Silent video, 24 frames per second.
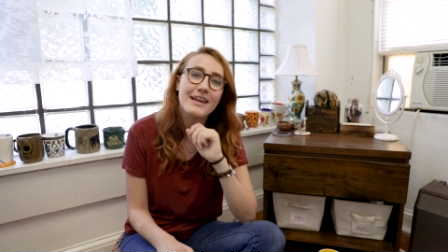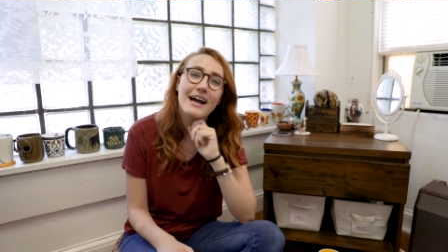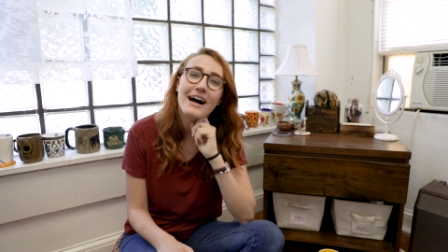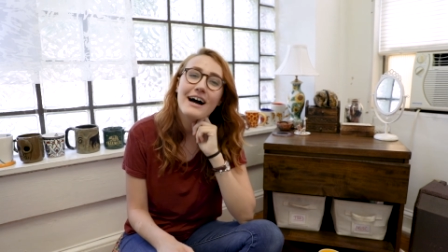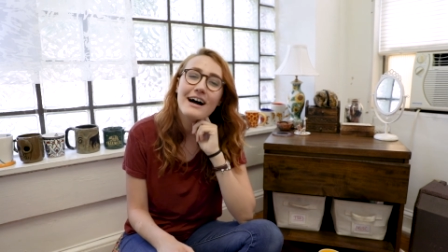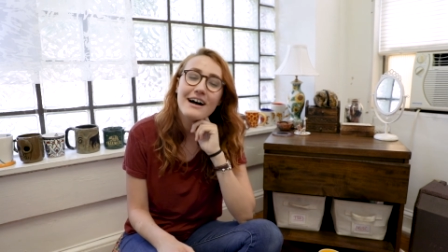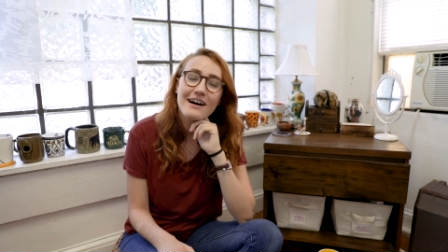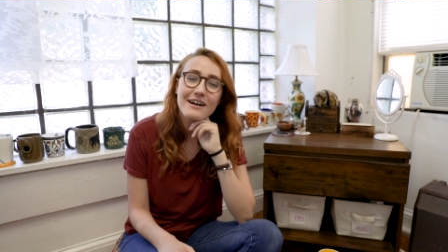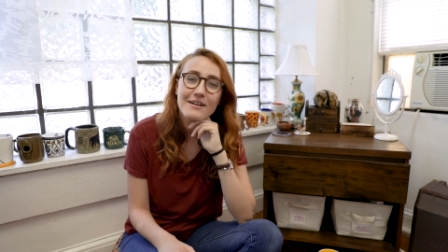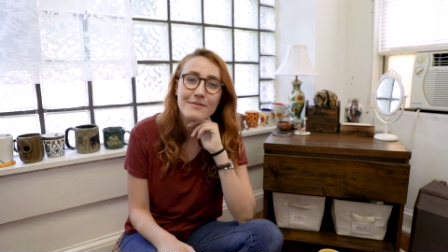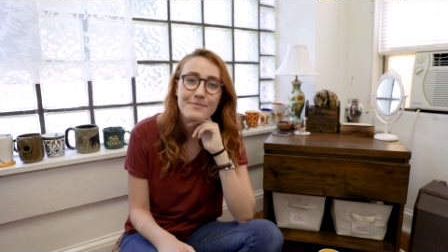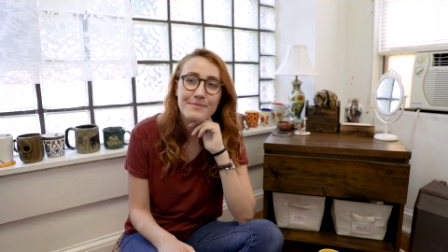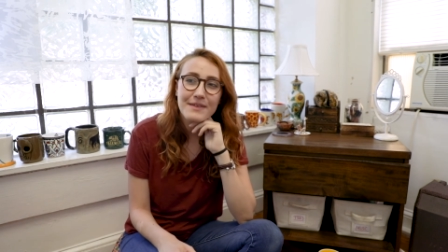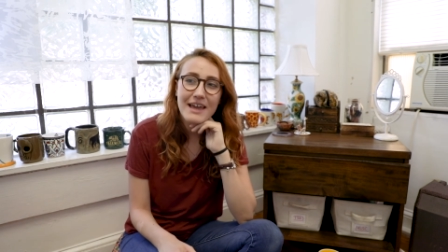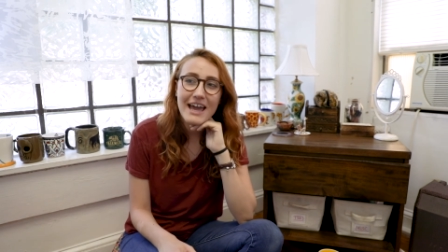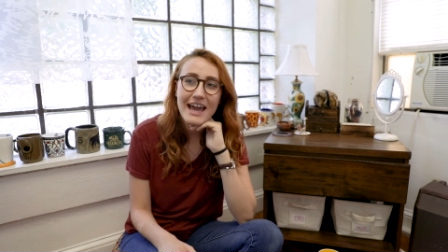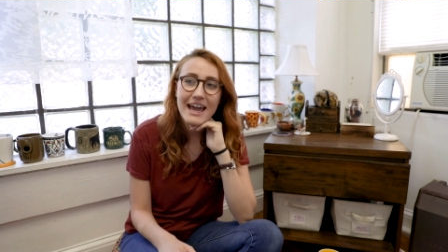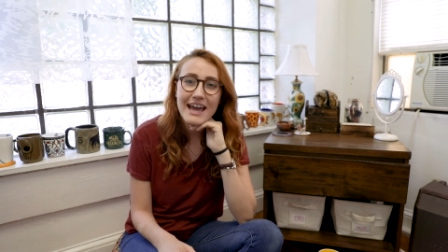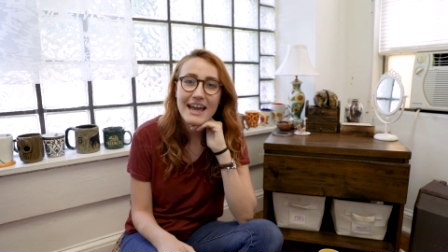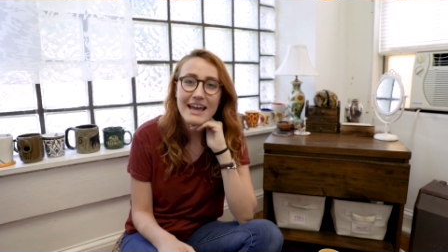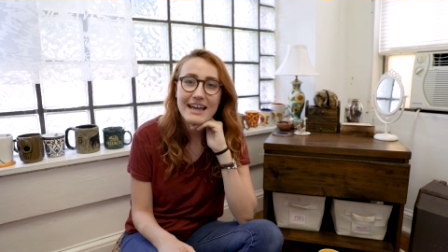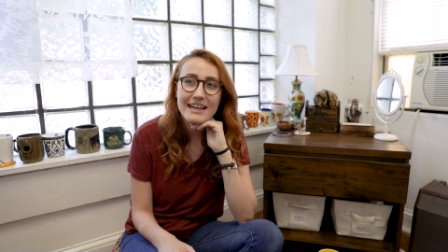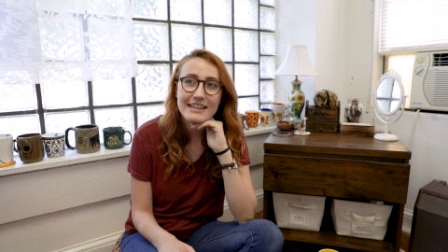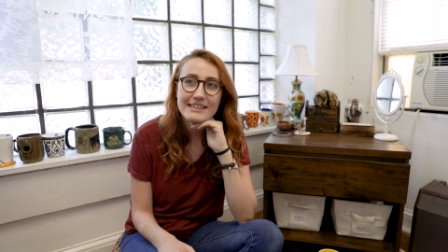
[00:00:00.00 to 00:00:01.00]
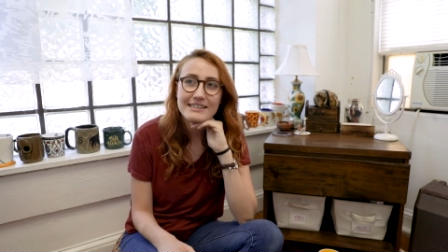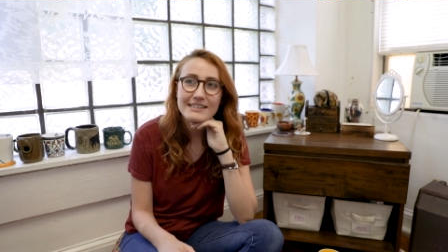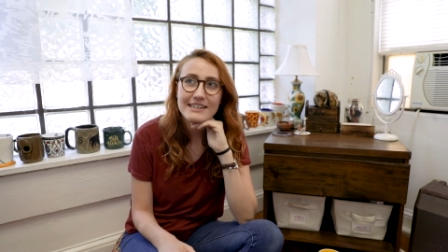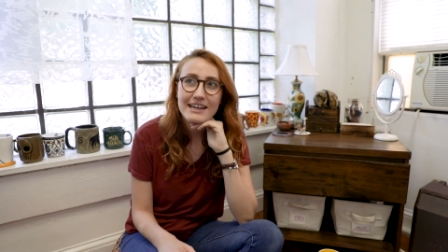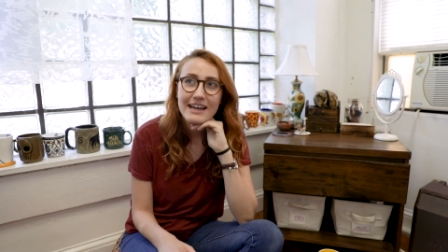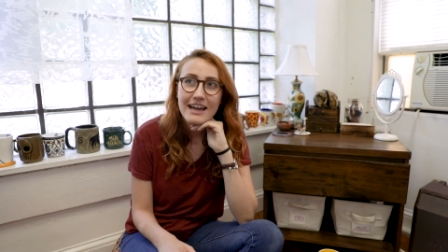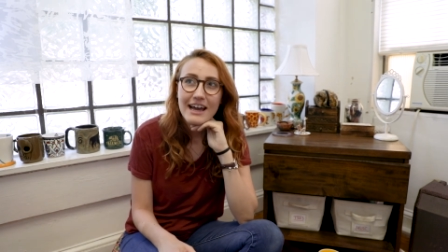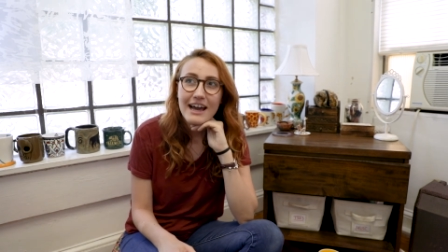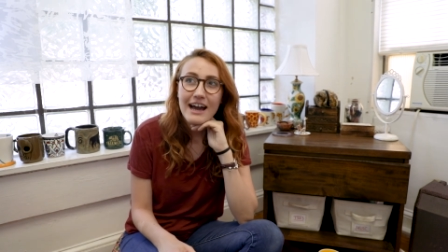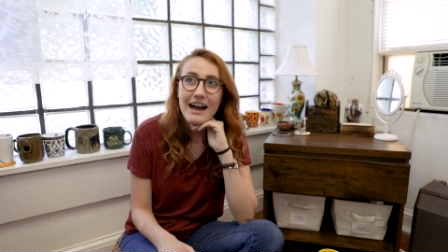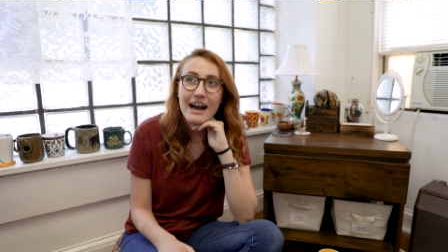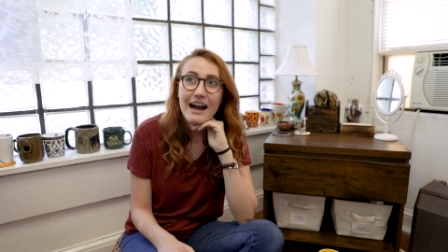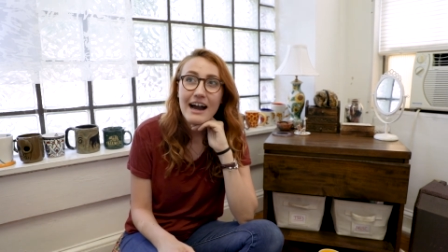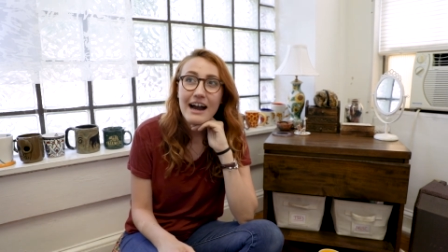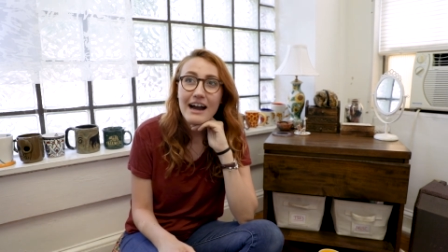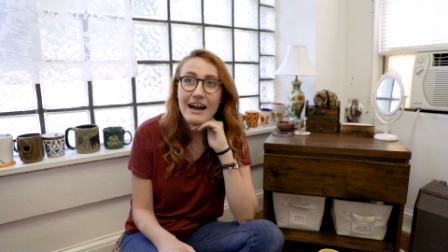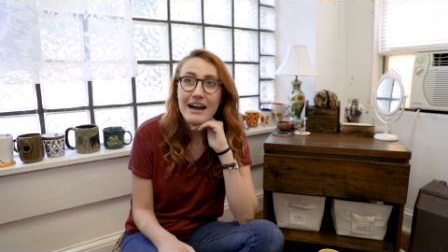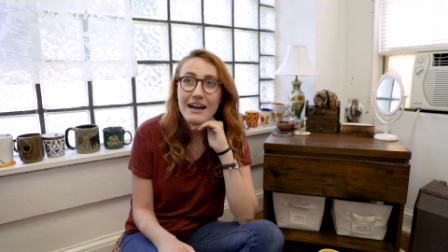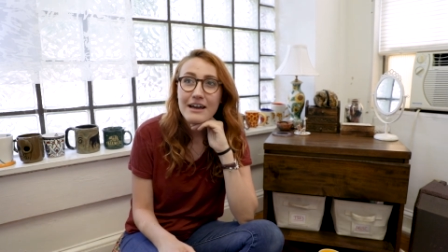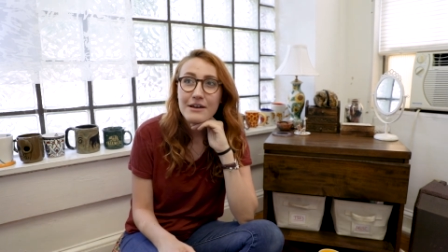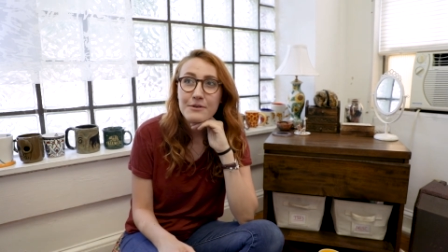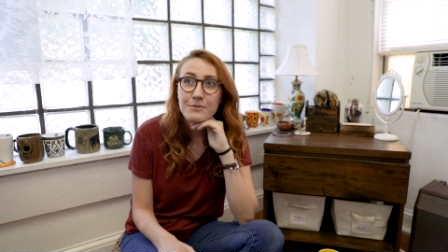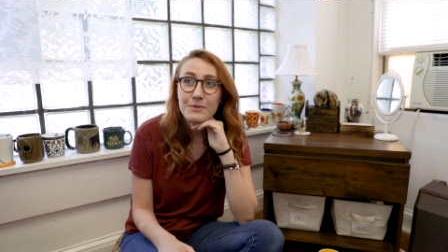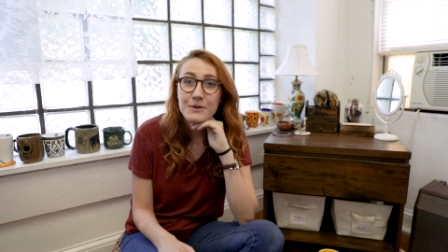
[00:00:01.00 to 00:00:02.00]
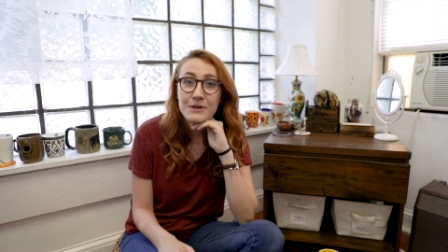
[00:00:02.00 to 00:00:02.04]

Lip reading: and I